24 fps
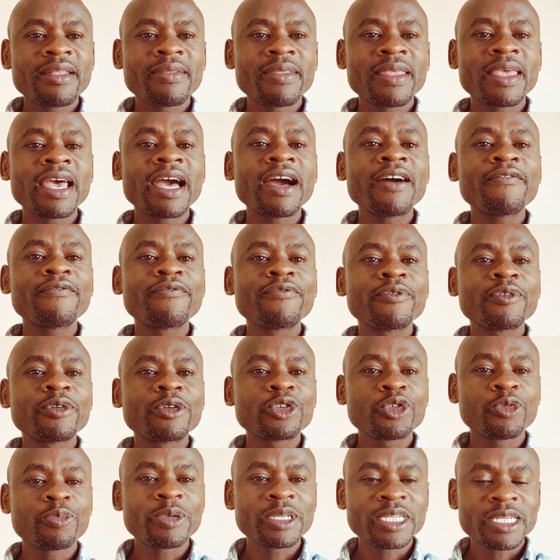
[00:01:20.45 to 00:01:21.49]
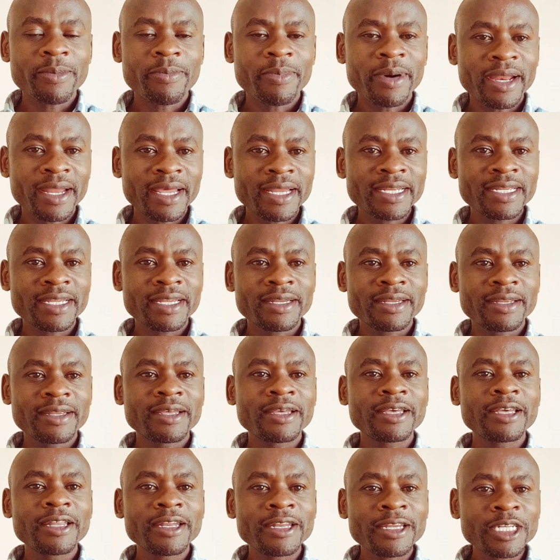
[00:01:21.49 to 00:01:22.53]
they have to be separated
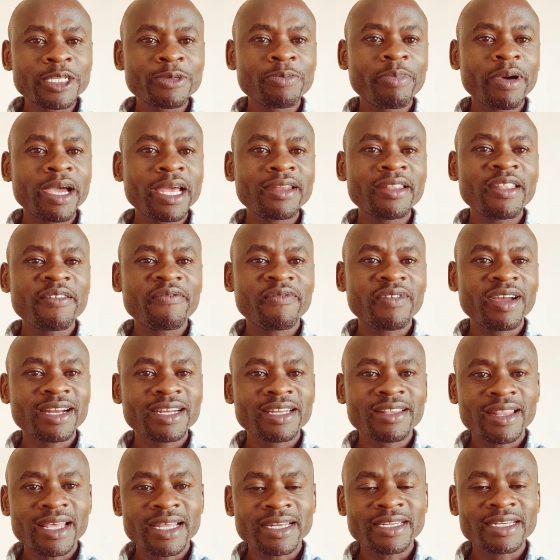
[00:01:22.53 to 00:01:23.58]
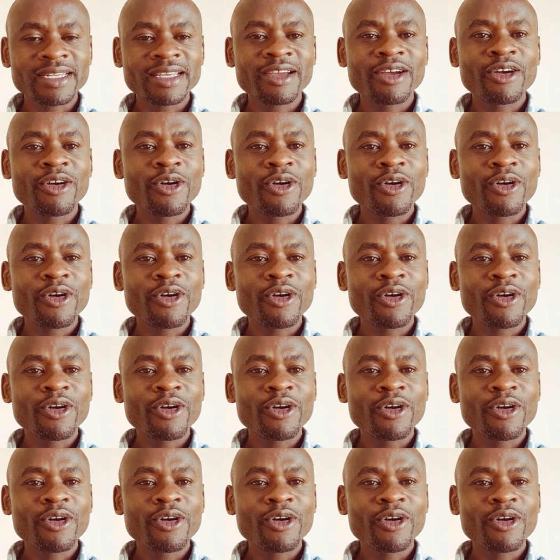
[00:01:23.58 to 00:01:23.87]
despite the fact that